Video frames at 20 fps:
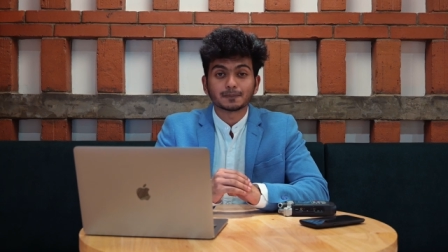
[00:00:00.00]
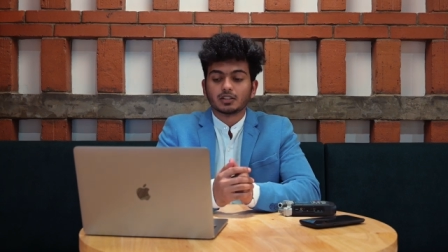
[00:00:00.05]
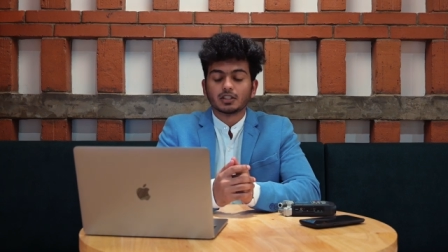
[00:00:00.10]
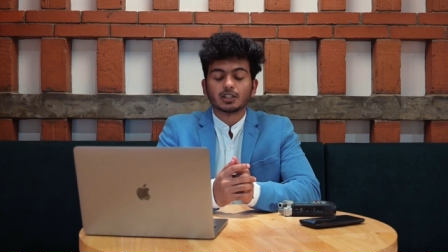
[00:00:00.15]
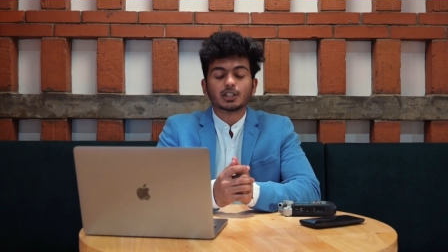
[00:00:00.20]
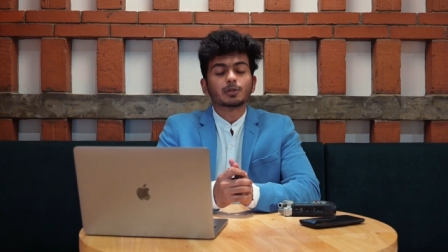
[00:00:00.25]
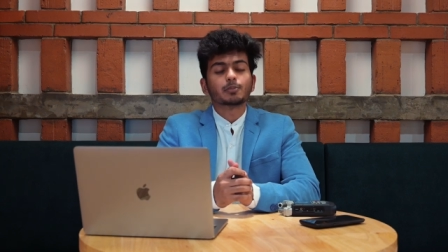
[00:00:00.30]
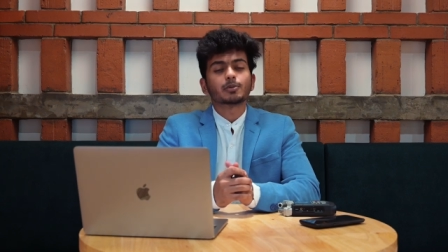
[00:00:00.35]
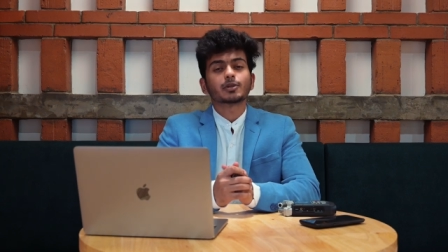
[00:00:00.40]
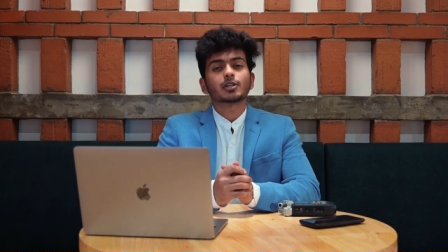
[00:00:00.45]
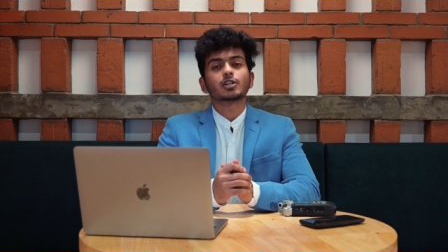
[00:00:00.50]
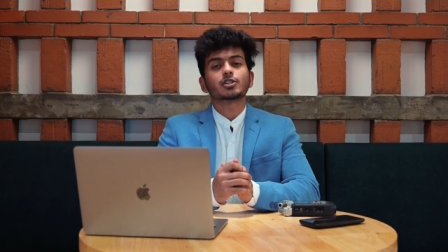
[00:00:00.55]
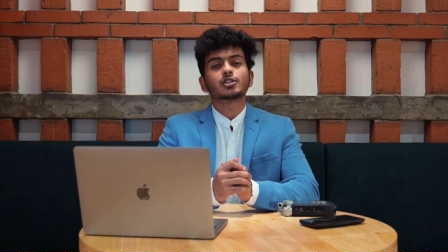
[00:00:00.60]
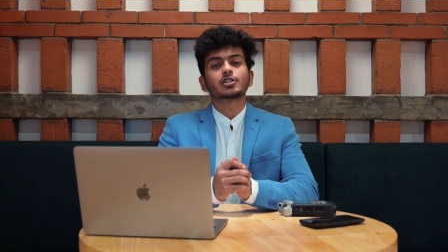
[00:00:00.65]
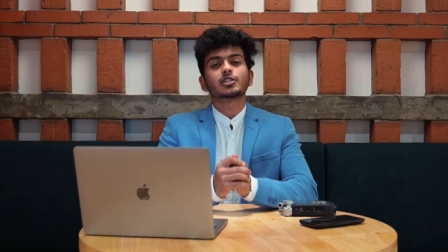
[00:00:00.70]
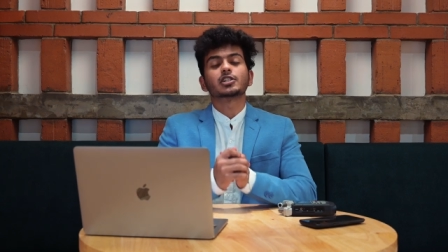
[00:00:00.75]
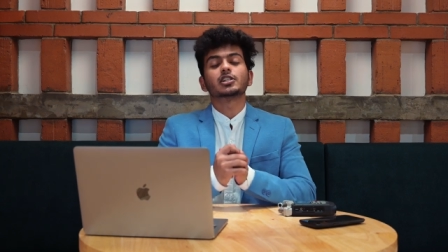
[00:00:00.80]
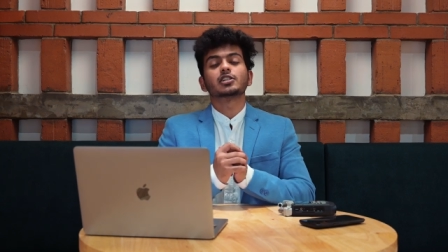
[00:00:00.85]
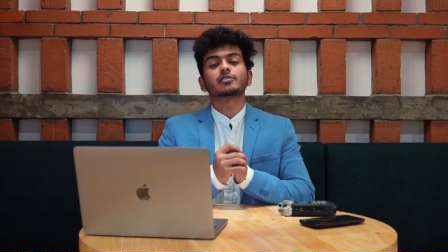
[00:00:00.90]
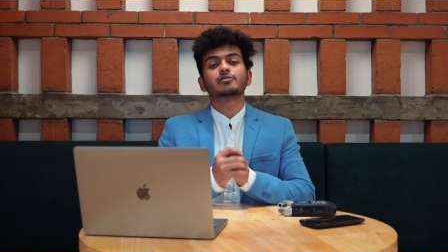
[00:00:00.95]
The typical
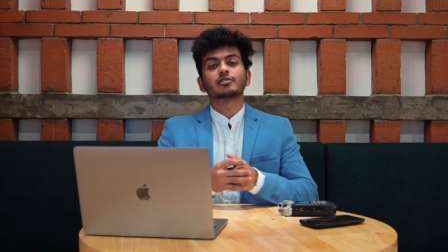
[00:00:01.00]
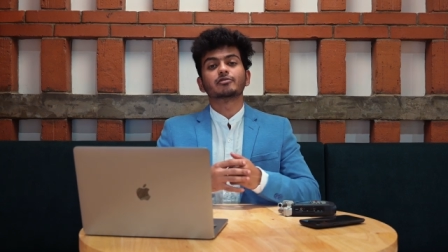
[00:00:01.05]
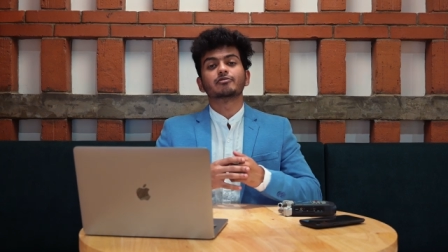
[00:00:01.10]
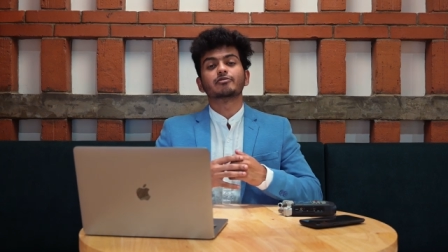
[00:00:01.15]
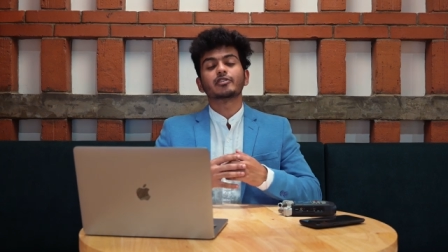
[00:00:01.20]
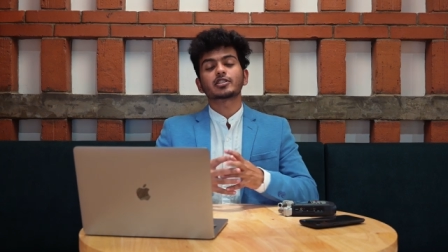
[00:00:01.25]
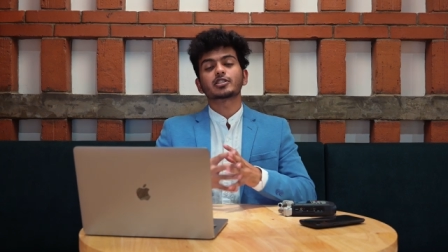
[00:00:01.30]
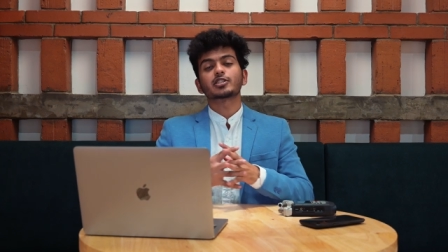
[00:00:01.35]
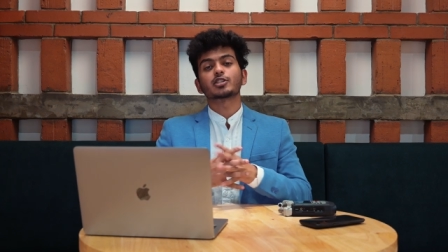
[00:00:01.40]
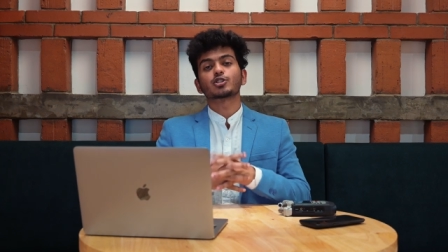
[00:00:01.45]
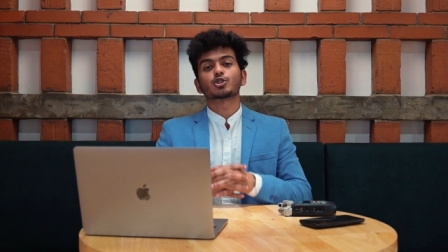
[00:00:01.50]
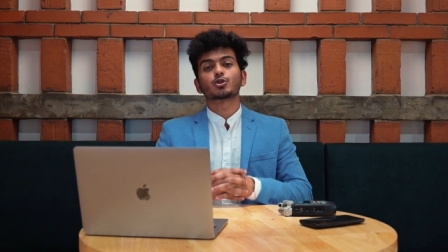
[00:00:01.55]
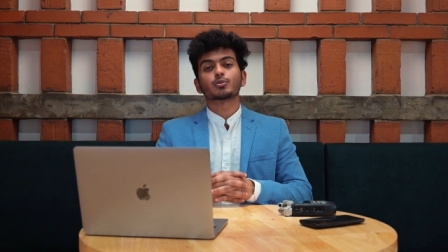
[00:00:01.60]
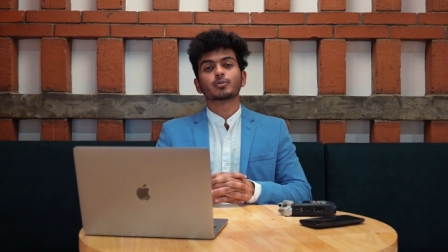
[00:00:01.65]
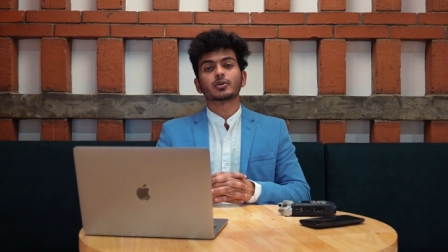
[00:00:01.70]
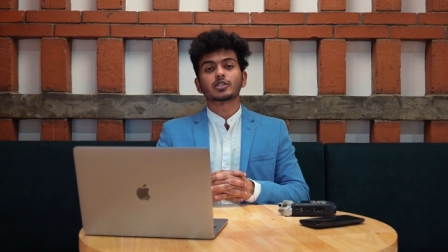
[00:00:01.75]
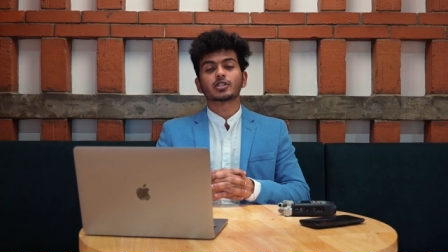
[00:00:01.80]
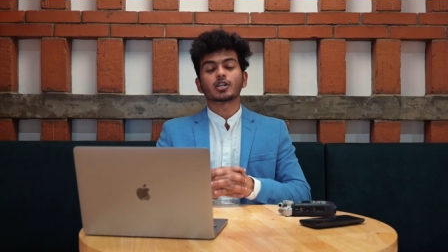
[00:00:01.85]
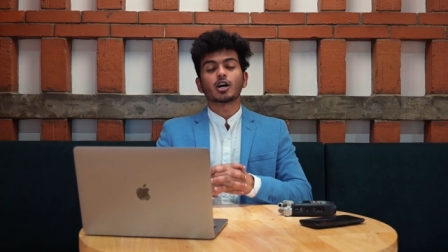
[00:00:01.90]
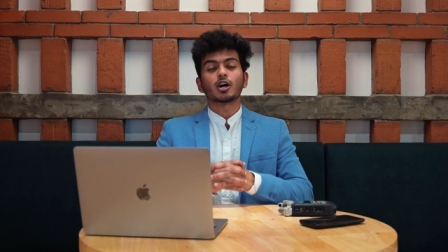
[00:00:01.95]
return from fixed instruments